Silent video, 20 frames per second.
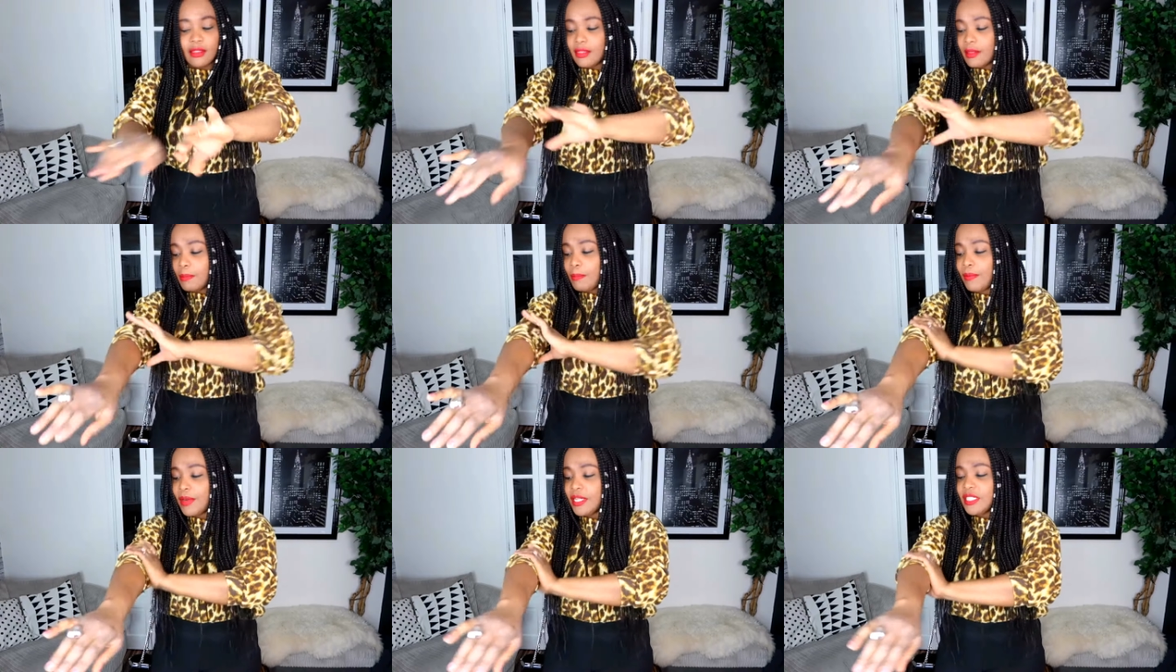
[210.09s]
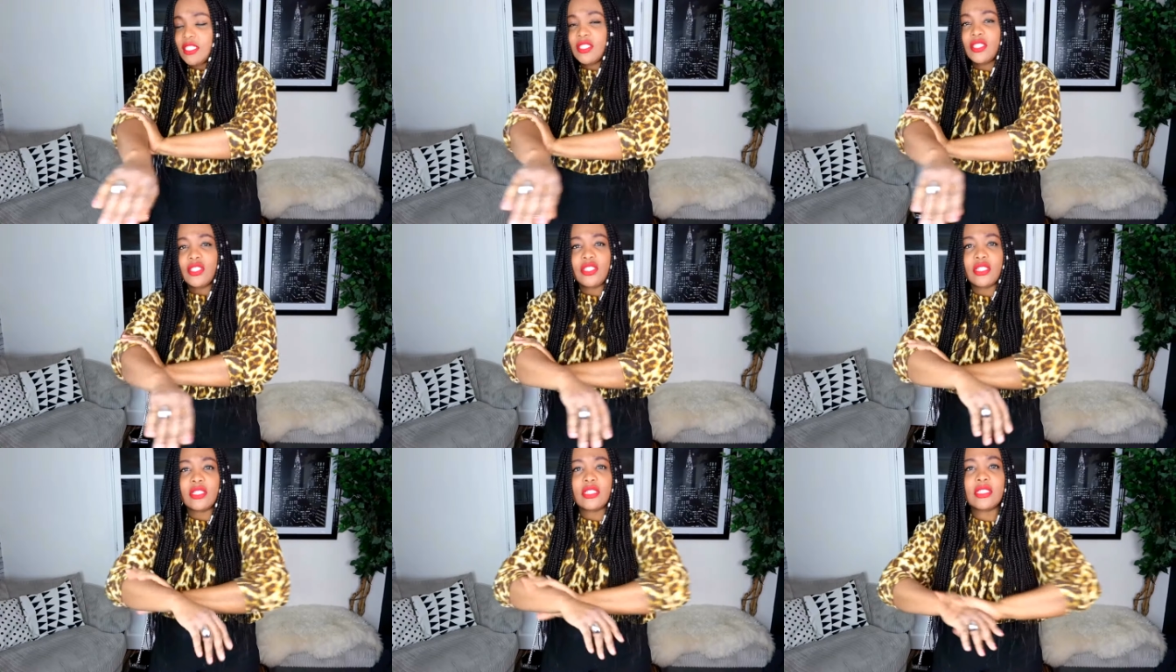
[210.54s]
the print
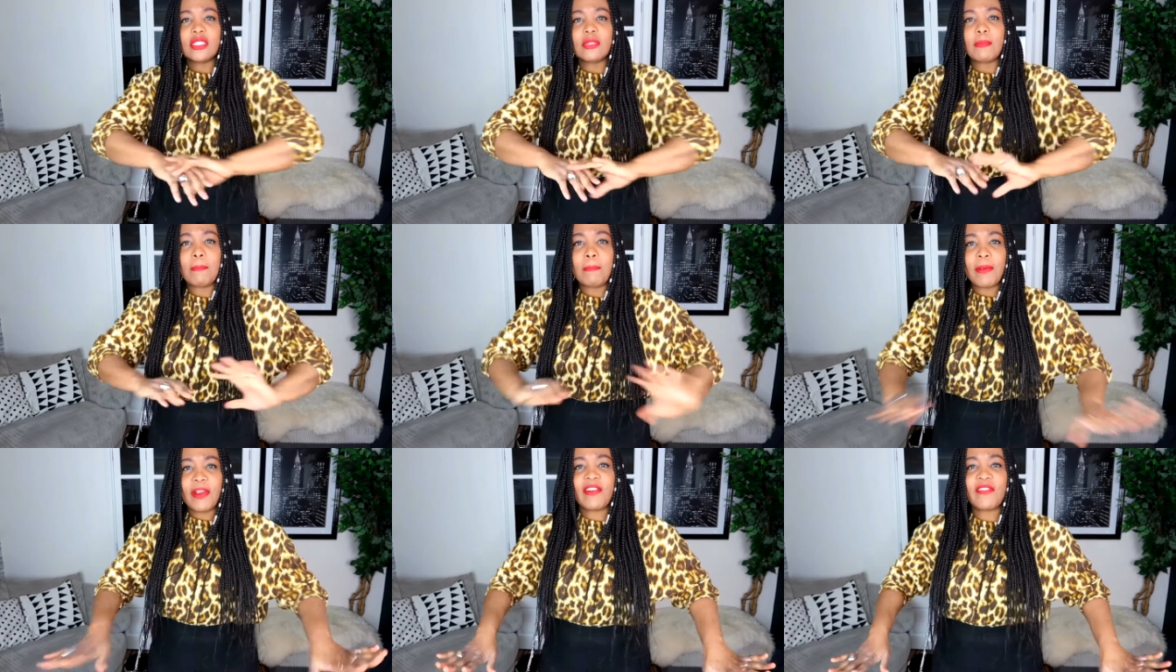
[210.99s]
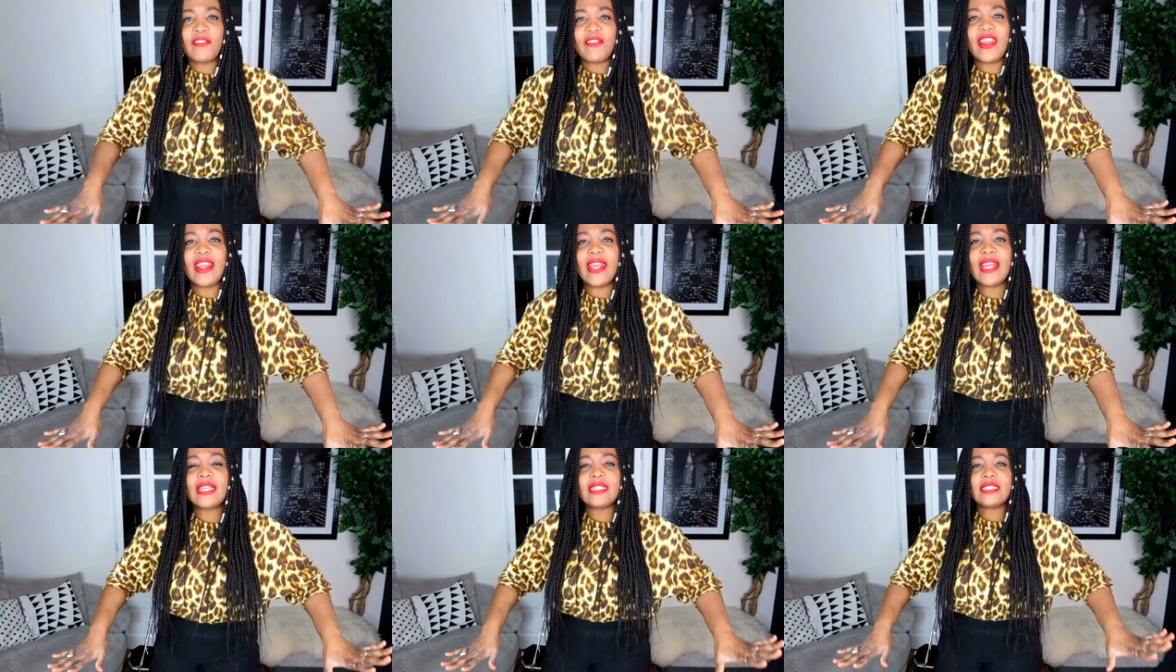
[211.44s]
is just
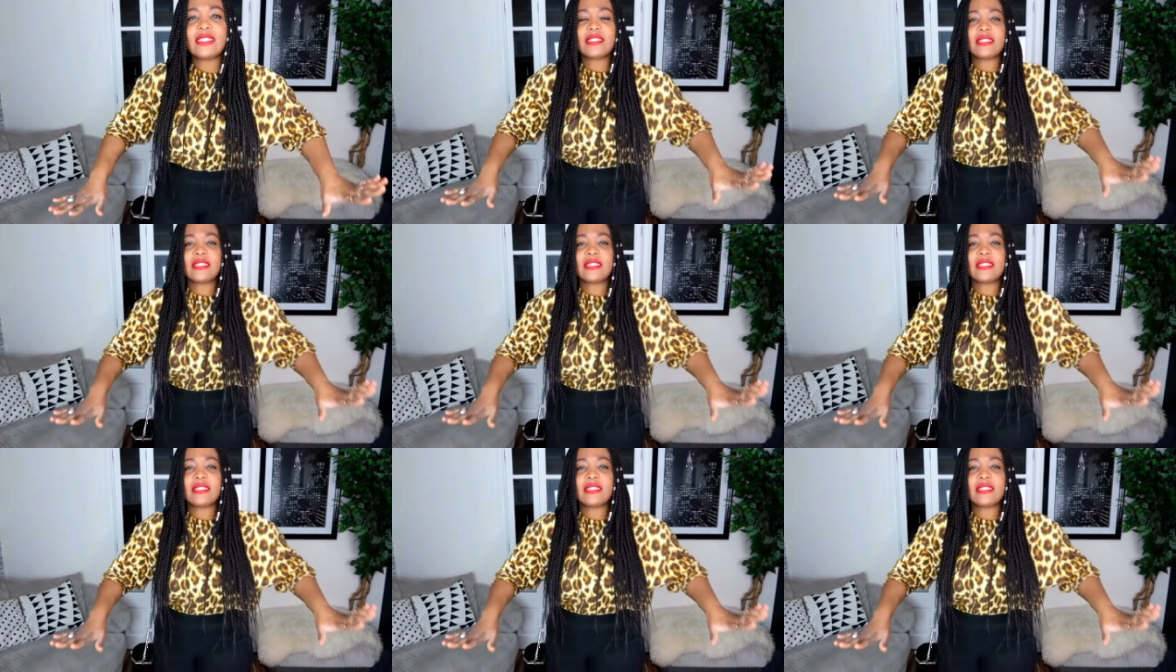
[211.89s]
perfect.